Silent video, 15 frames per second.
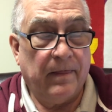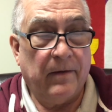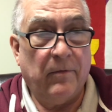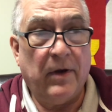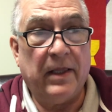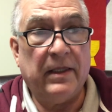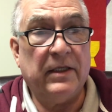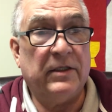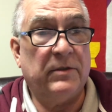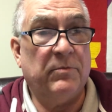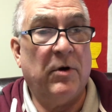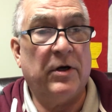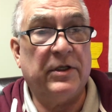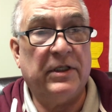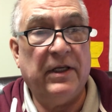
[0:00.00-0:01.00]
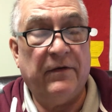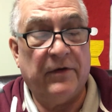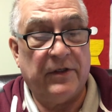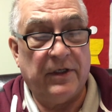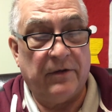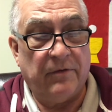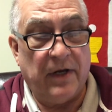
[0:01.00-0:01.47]
Well, this Mark
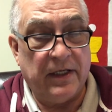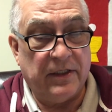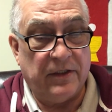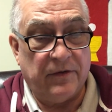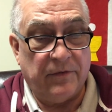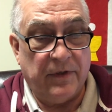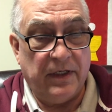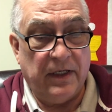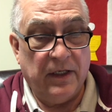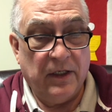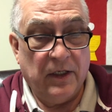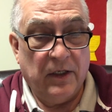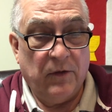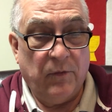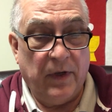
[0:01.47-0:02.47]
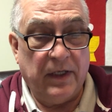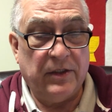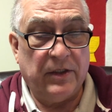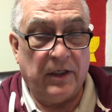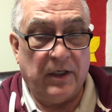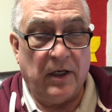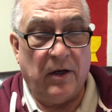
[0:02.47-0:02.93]
Steverson writes three
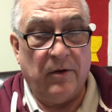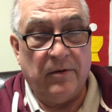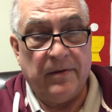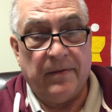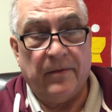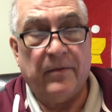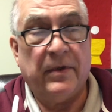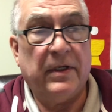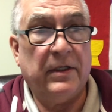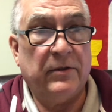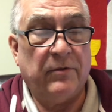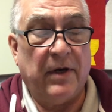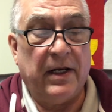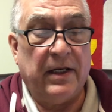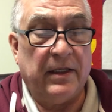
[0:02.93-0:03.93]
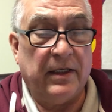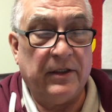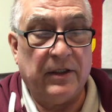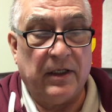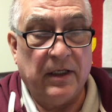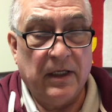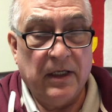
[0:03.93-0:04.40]
weeks ago, when he's writing
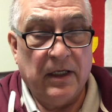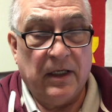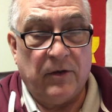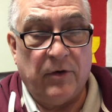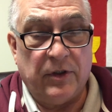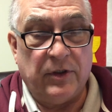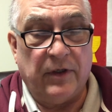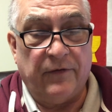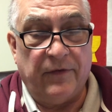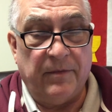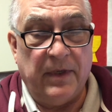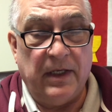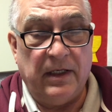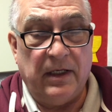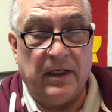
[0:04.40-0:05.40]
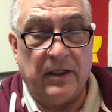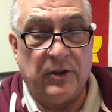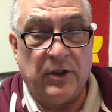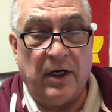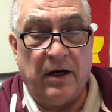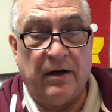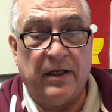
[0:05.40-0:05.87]
this, a Christian from India
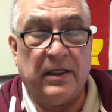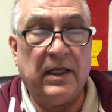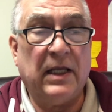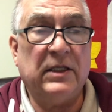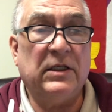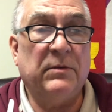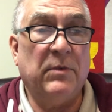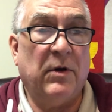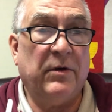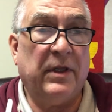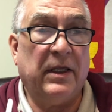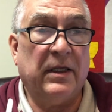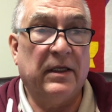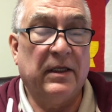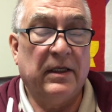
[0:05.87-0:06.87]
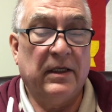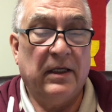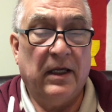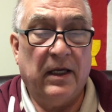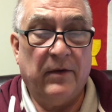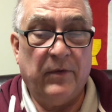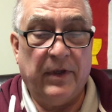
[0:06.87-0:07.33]
shared a testimony
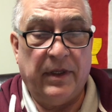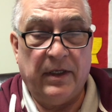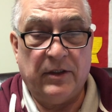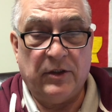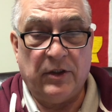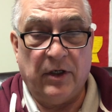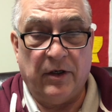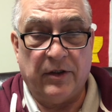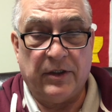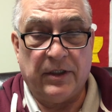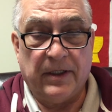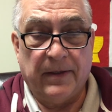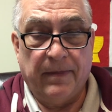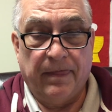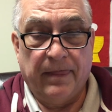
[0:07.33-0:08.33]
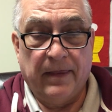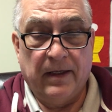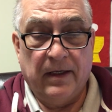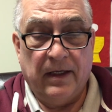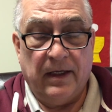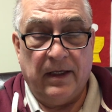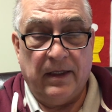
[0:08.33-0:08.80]
uh, with his church.
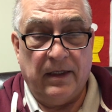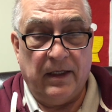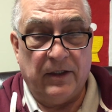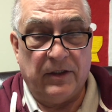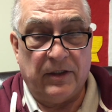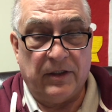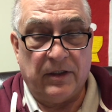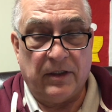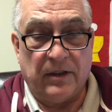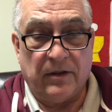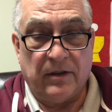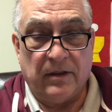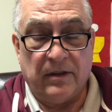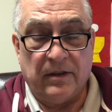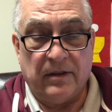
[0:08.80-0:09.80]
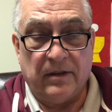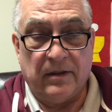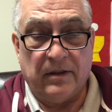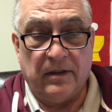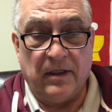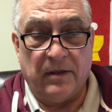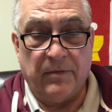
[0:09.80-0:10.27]
And this
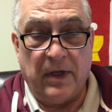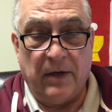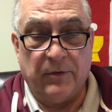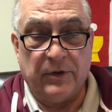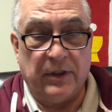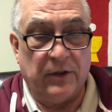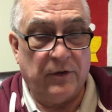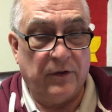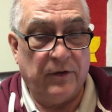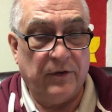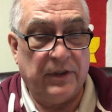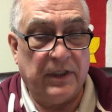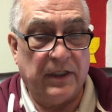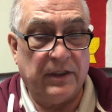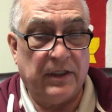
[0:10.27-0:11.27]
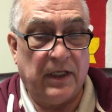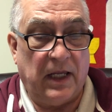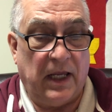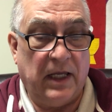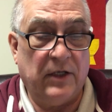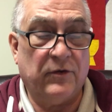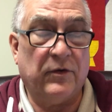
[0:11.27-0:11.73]
young man was introduced as
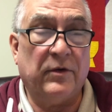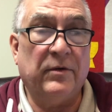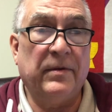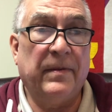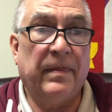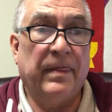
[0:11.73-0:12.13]
Andrew,